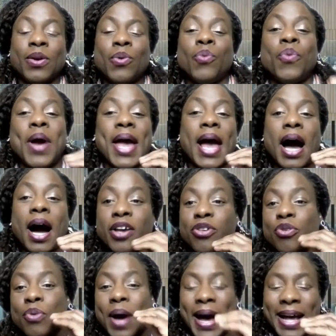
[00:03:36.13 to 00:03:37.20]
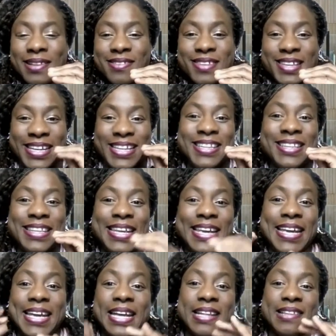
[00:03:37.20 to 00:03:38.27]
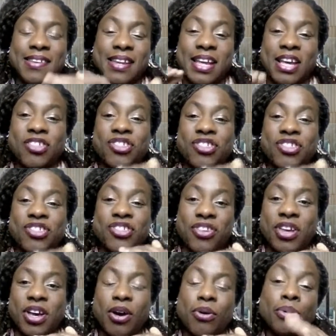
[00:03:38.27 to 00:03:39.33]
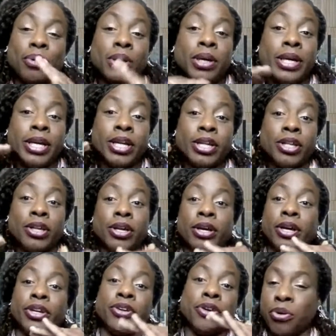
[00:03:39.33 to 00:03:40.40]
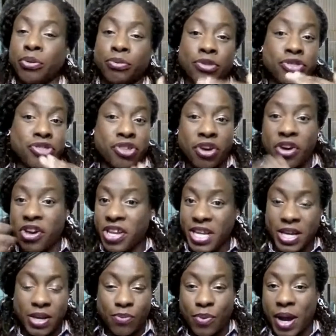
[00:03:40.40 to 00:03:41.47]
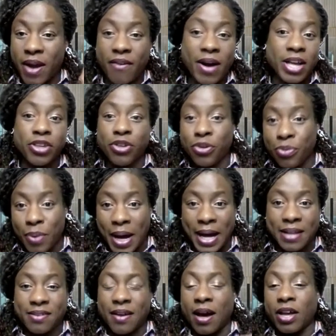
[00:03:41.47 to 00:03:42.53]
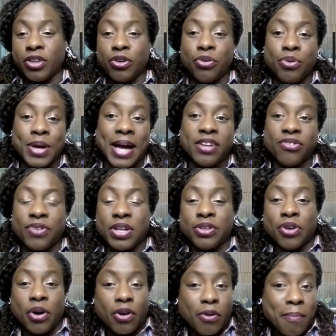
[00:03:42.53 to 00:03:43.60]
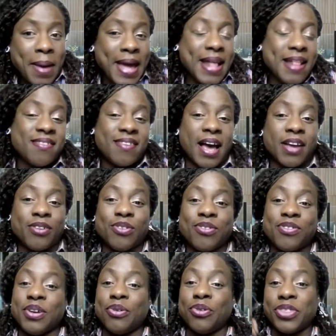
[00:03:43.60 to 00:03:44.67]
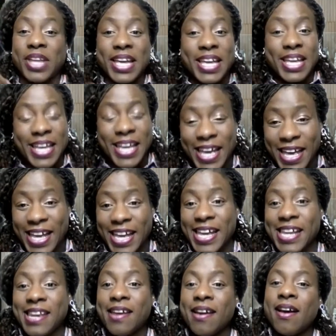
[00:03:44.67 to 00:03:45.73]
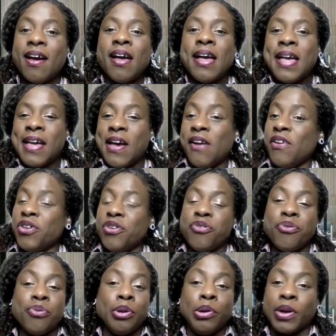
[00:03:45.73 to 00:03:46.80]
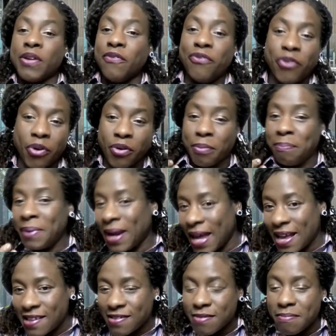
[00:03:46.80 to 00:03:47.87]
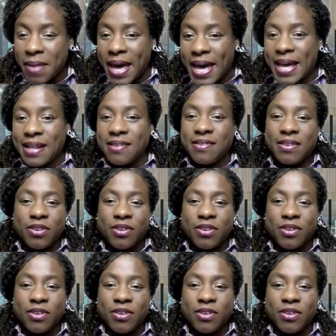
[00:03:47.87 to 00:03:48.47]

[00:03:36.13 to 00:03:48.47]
Where are you at in the international, journey? Where are you at? Are you gathering documents? Are you still thinking? Are you looking for a placement?